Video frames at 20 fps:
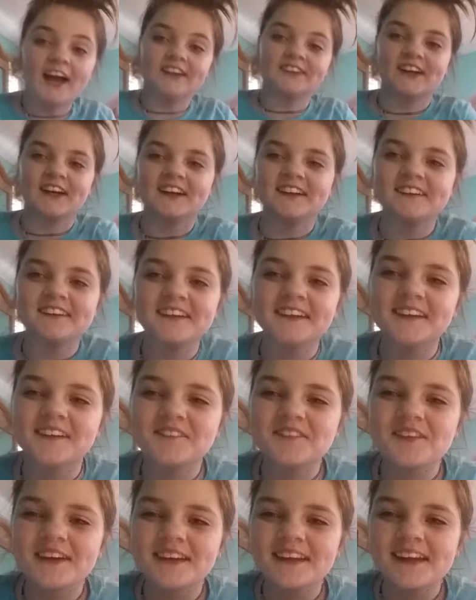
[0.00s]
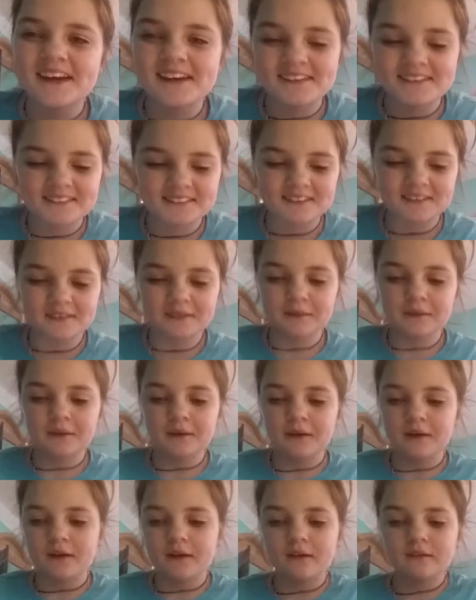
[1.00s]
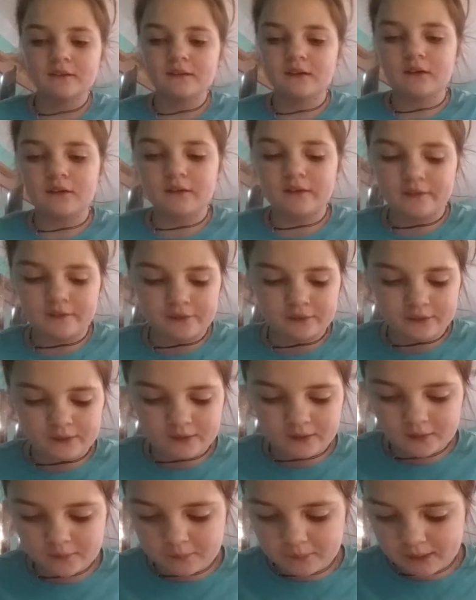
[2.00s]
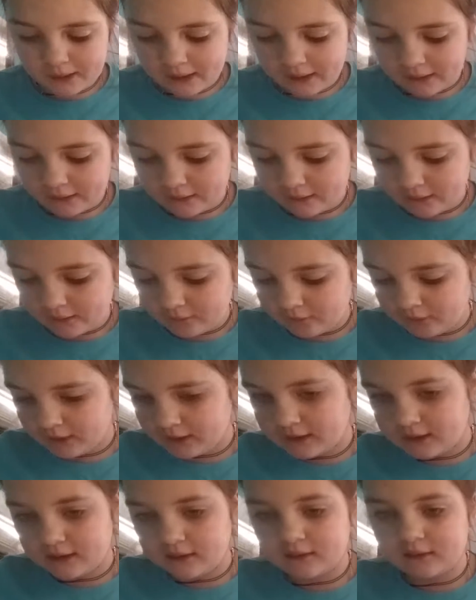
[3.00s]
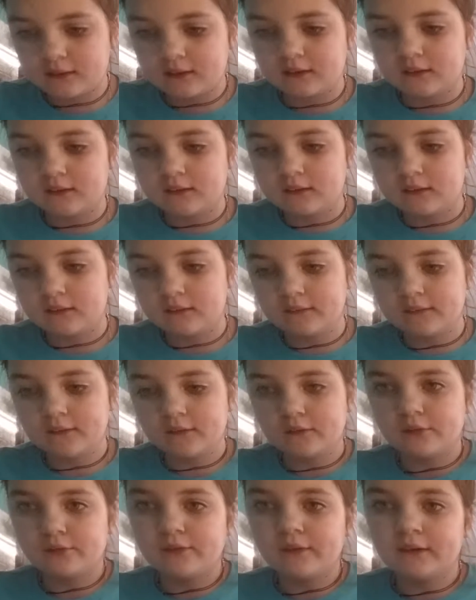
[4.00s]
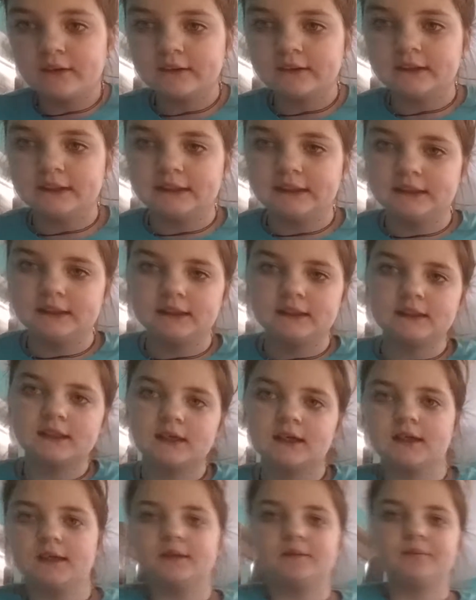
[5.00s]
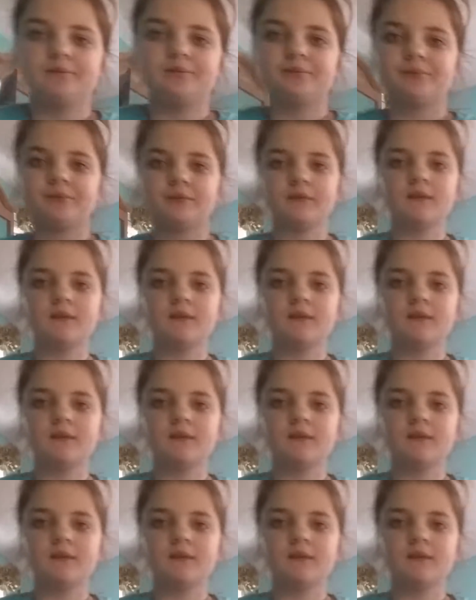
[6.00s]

I try to clean up my desk. So if you come back and my desk is a little funky, um,